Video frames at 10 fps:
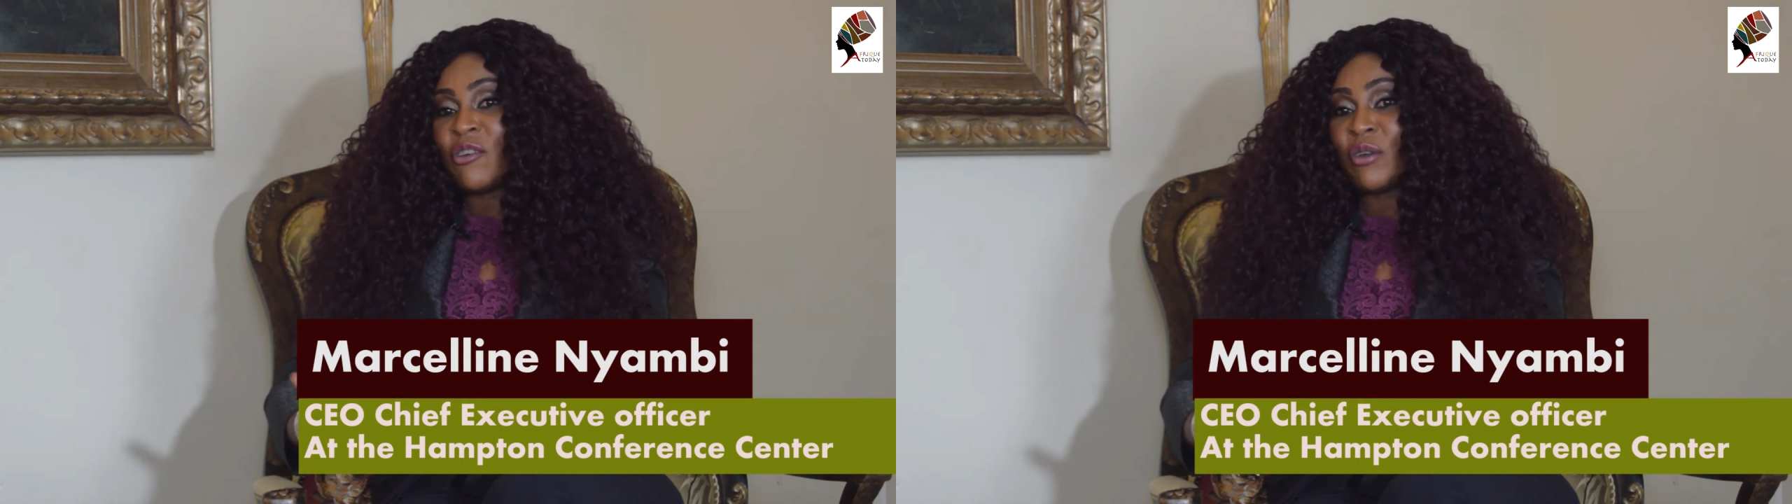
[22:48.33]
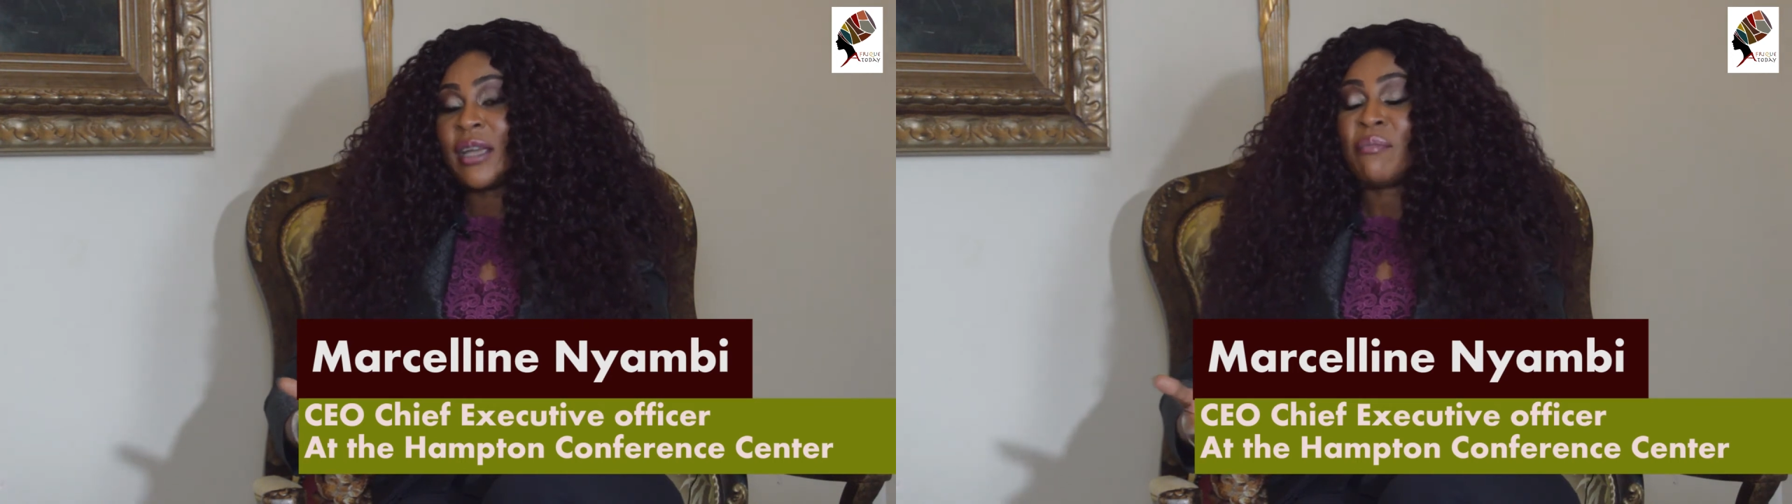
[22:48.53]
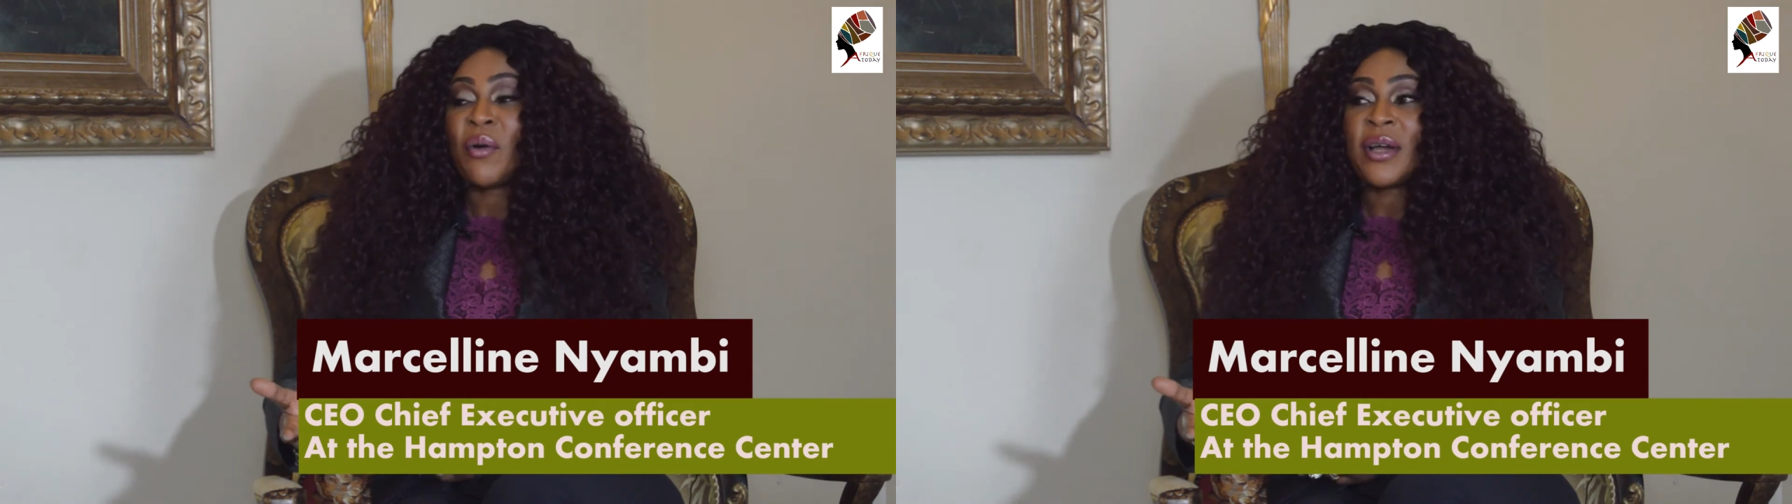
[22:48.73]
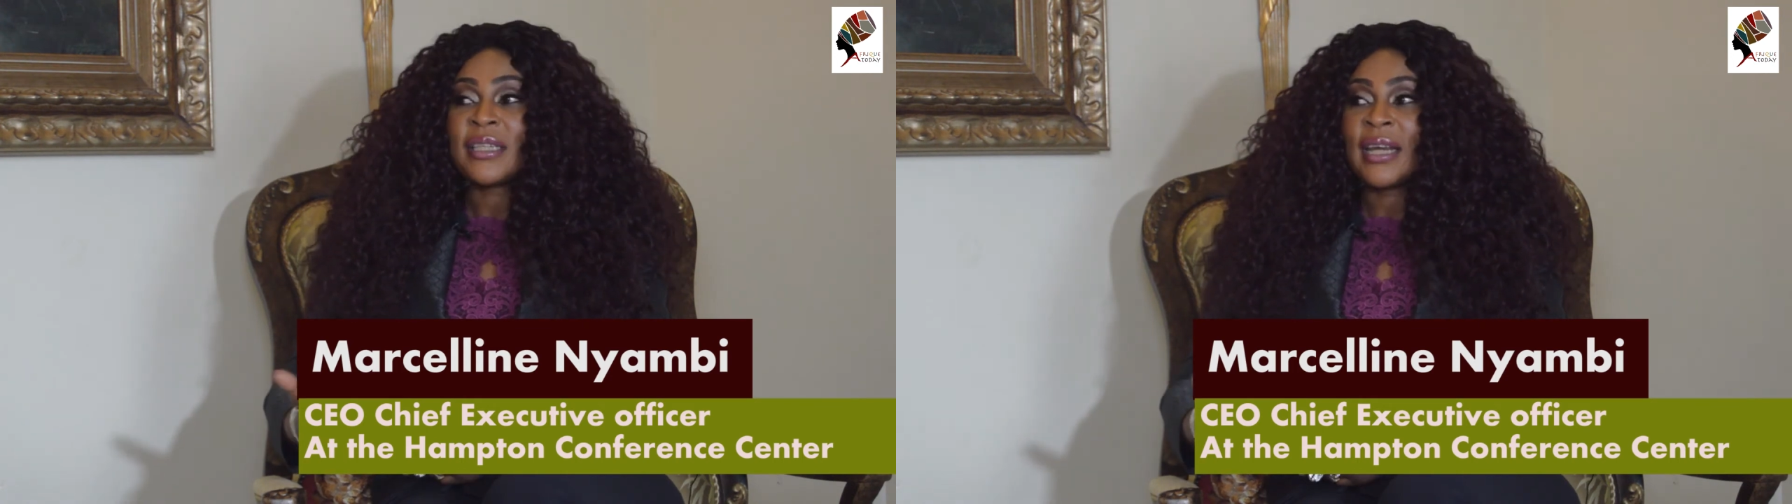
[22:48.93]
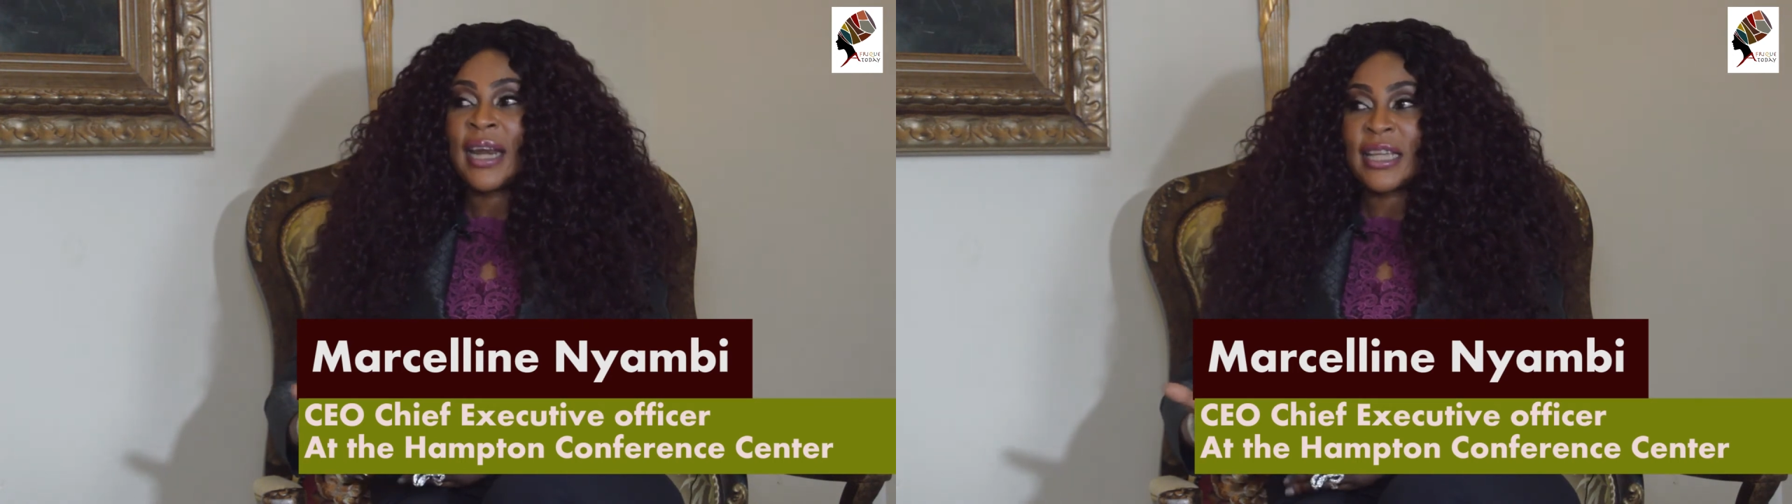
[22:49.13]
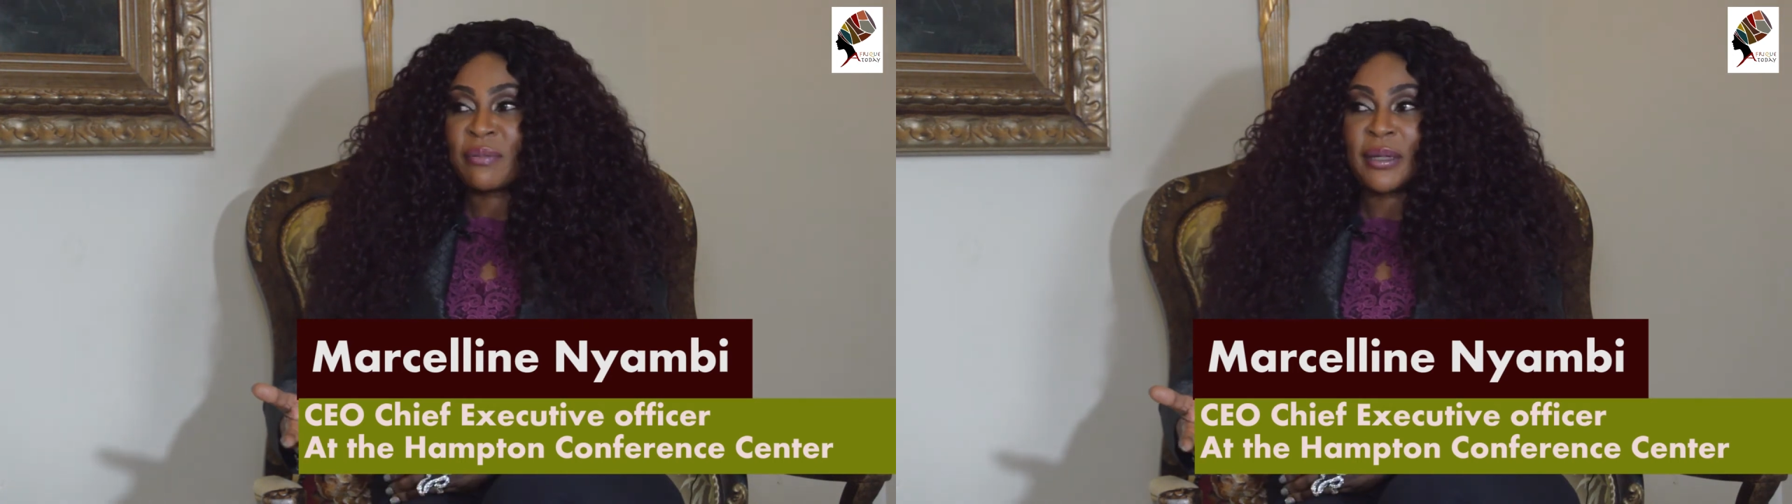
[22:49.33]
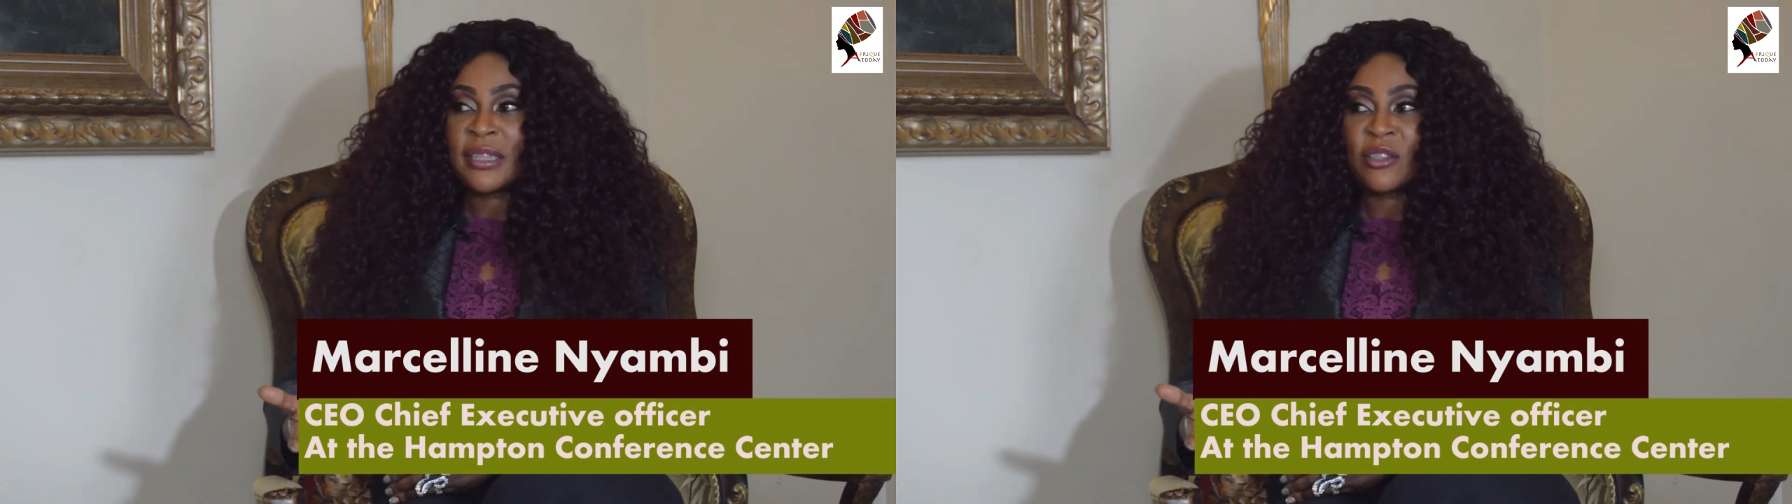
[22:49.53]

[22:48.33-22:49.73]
drinking poison and expecting